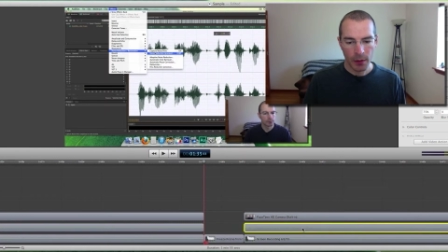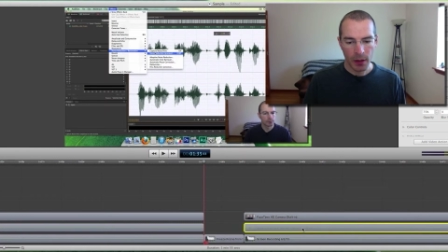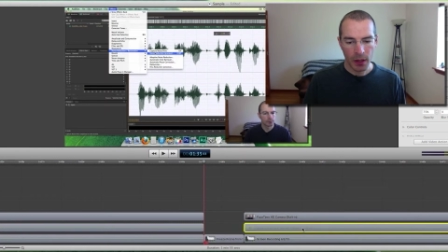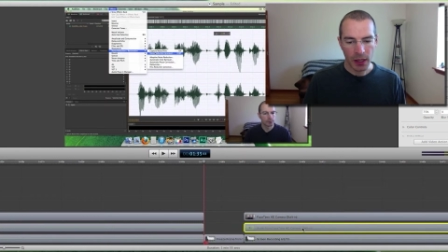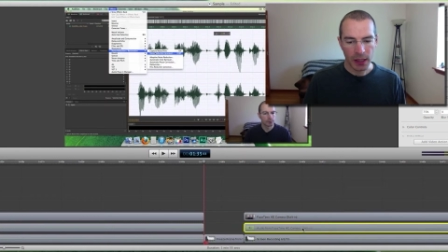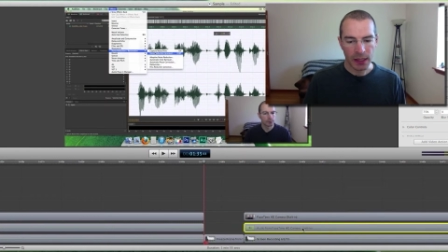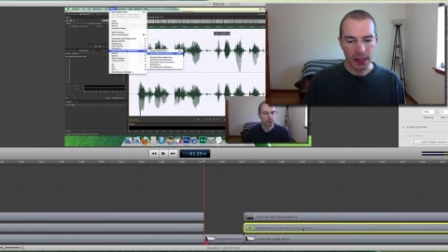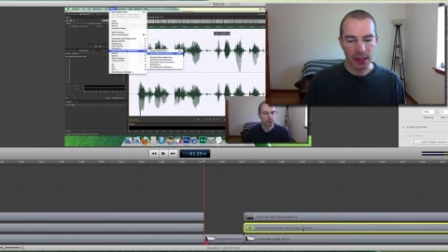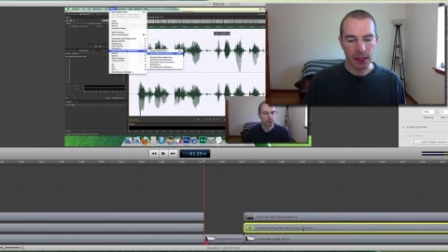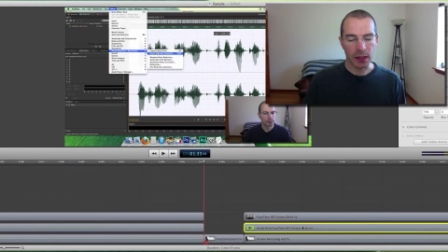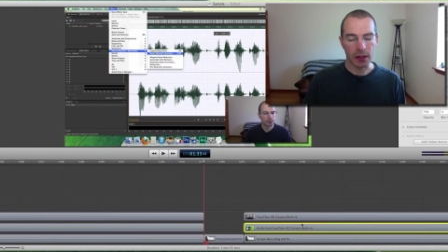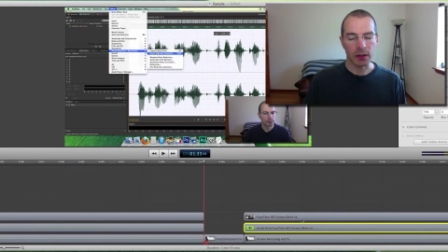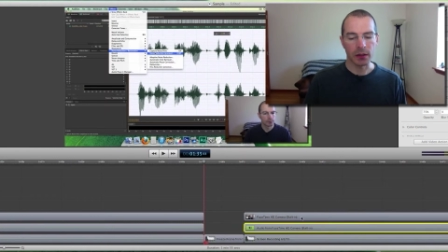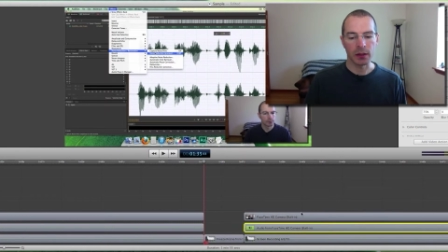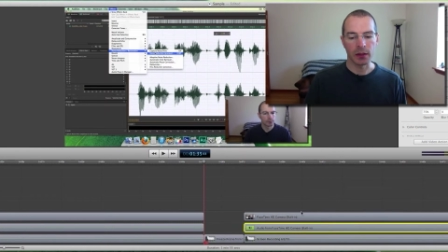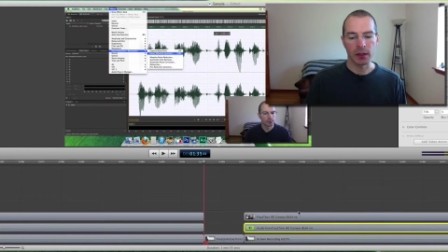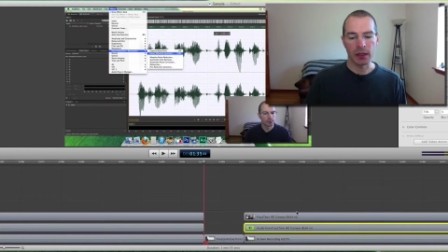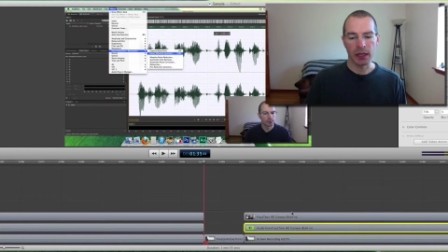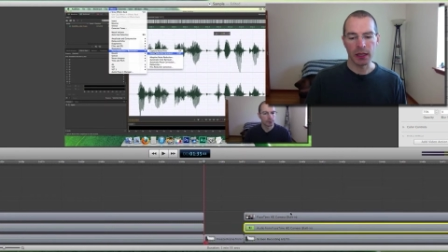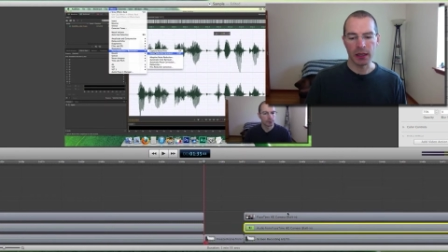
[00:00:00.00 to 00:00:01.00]
again.
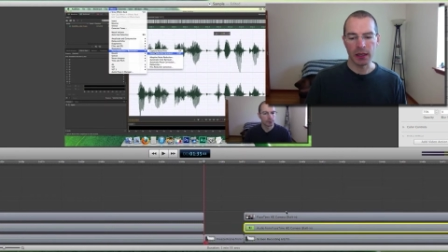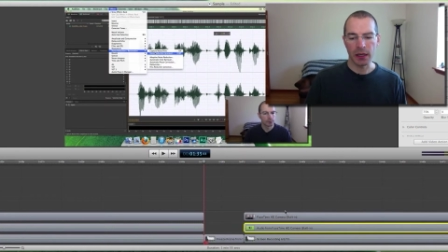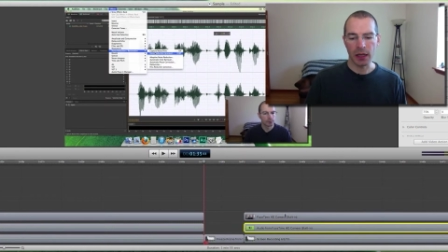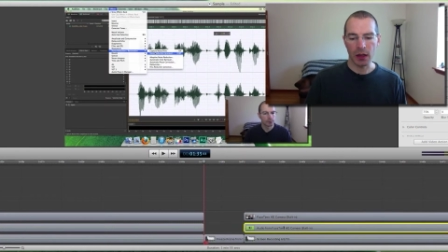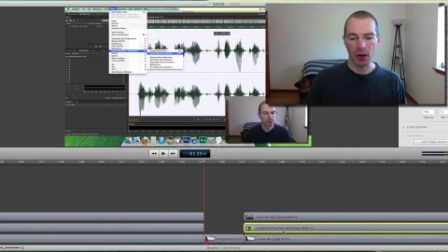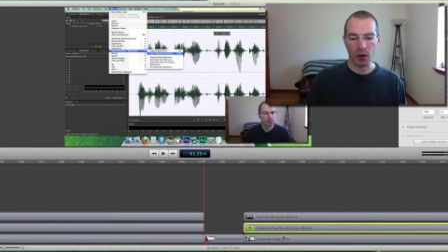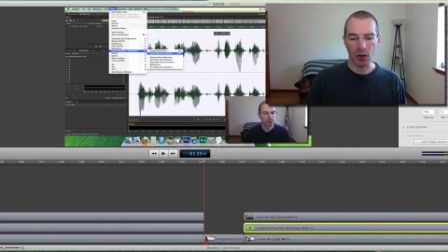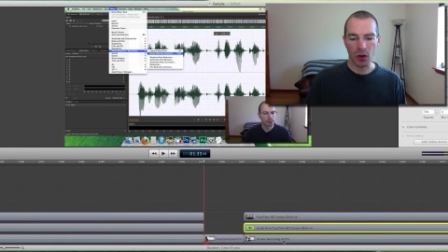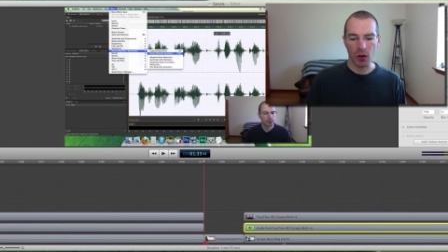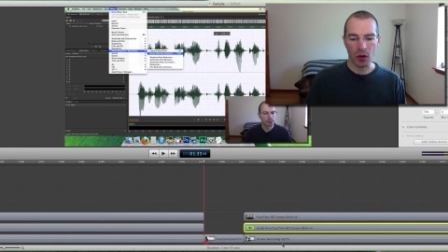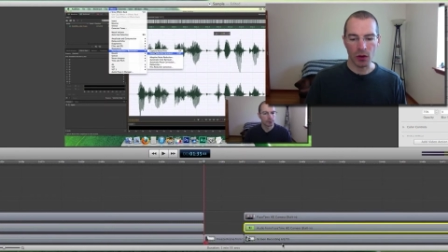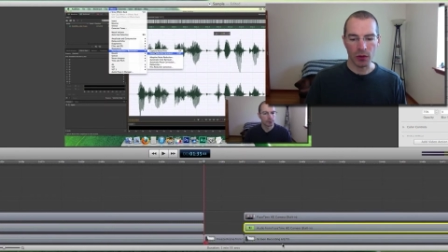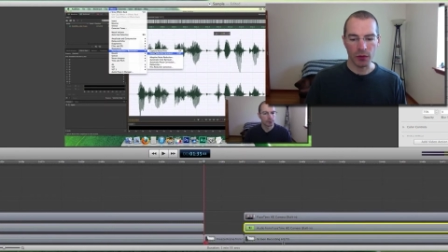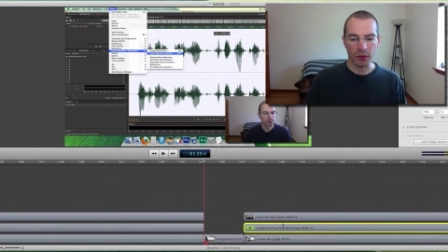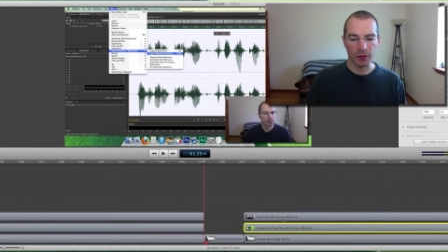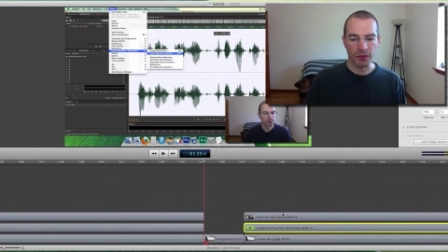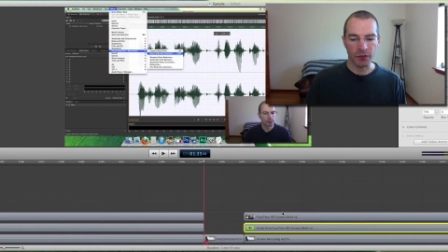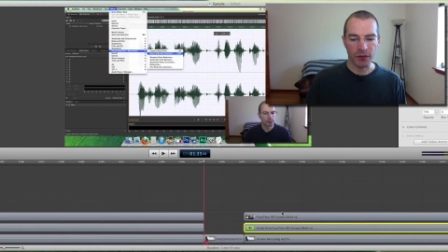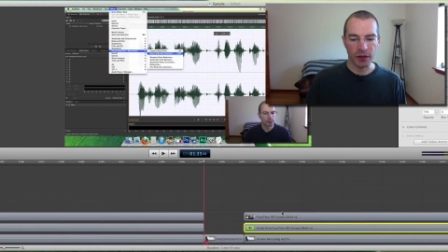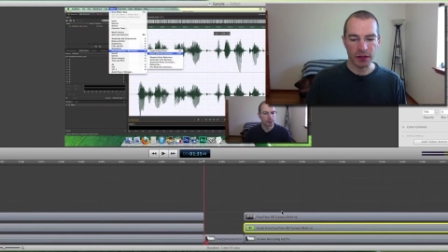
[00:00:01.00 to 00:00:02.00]
And now all
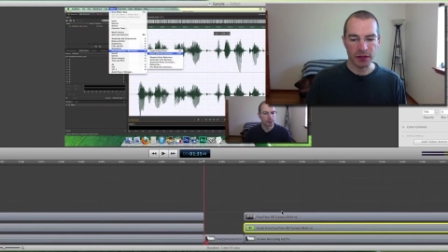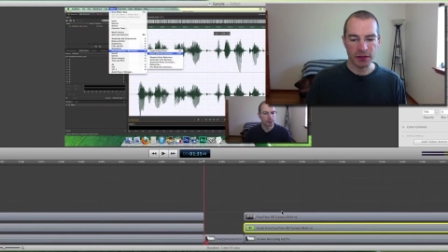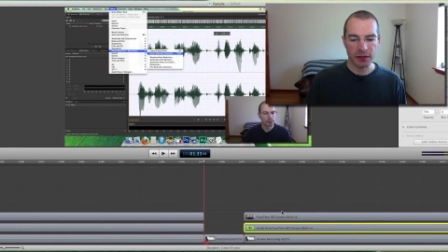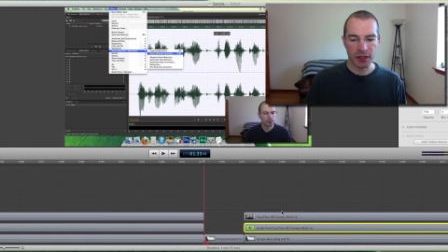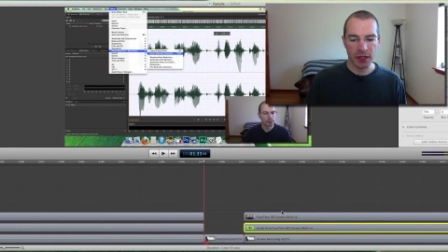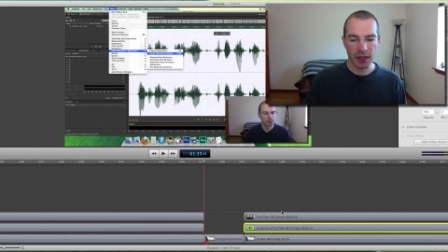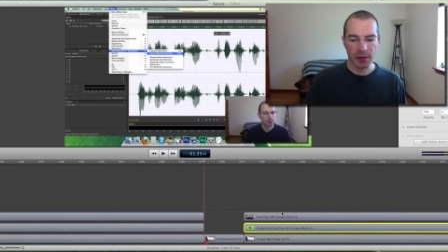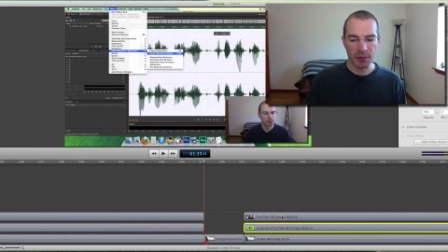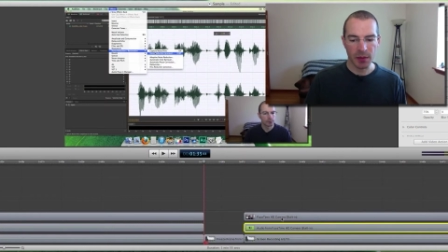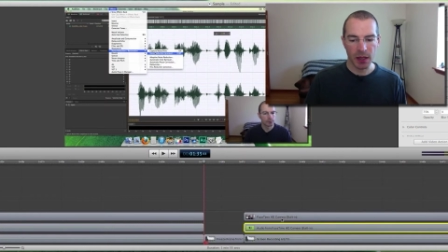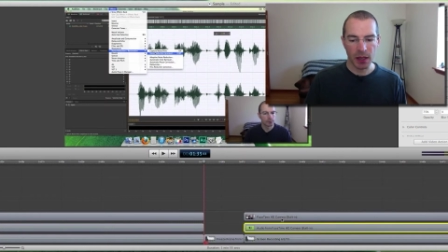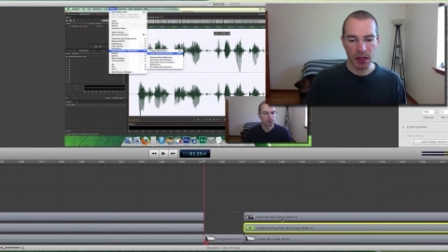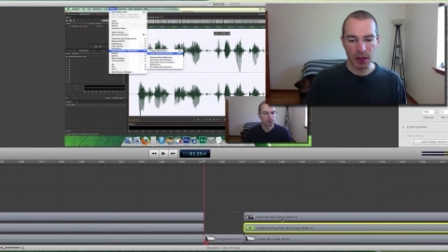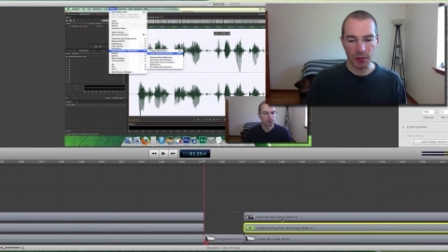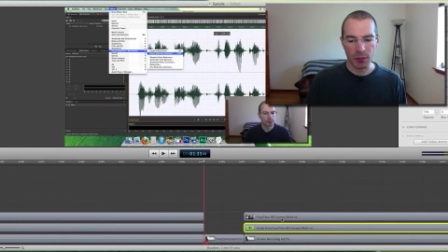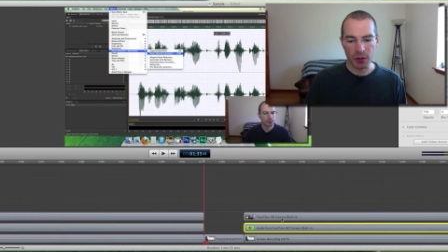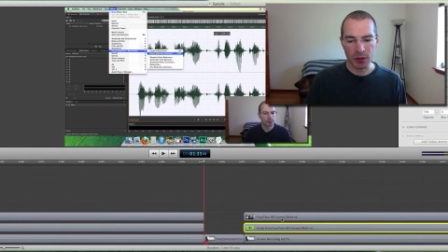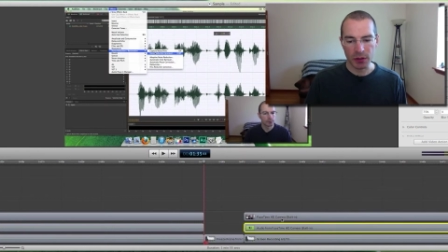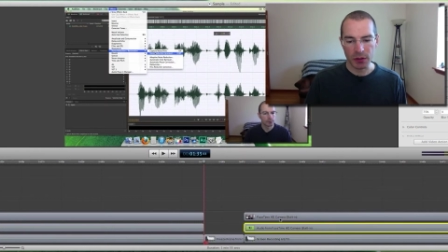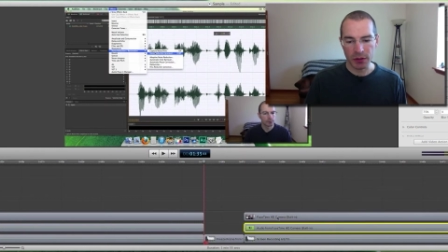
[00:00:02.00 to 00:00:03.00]
the FaceTime
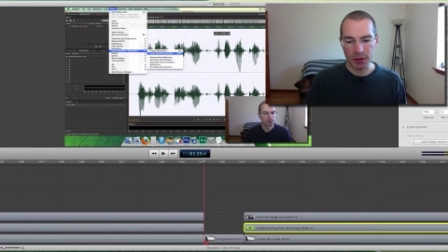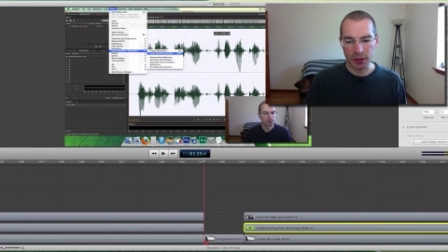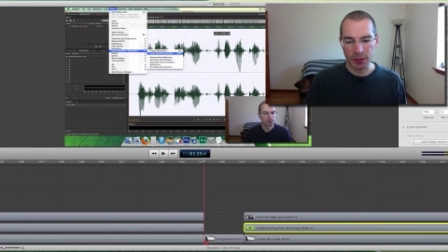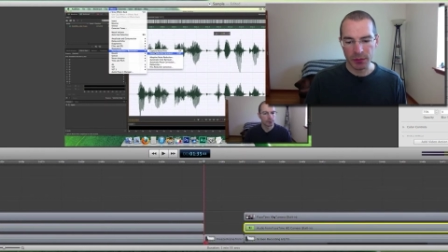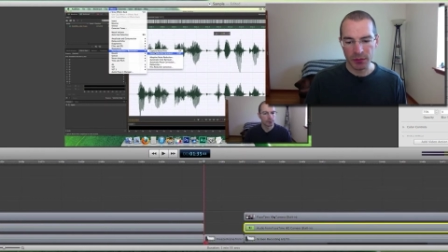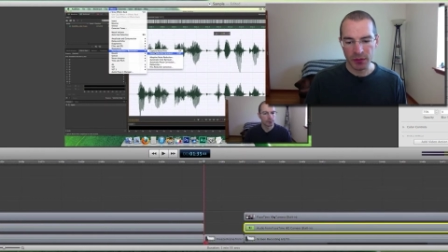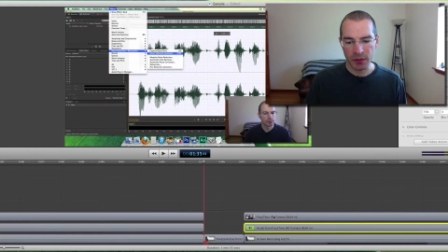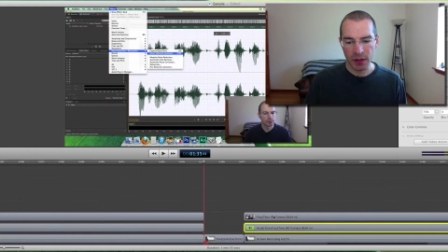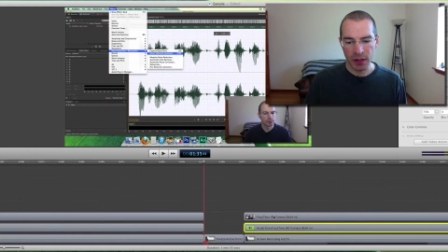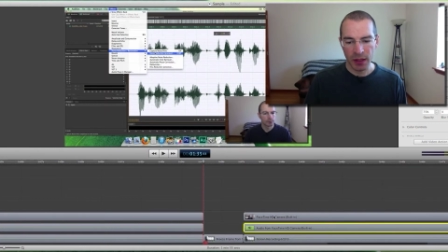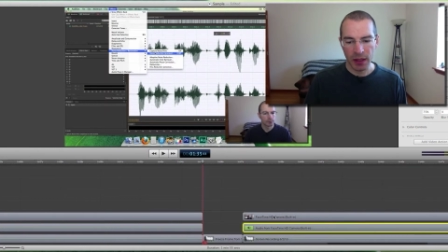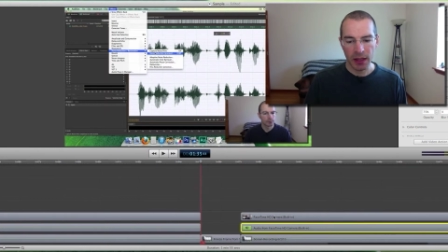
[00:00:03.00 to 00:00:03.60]
camera clips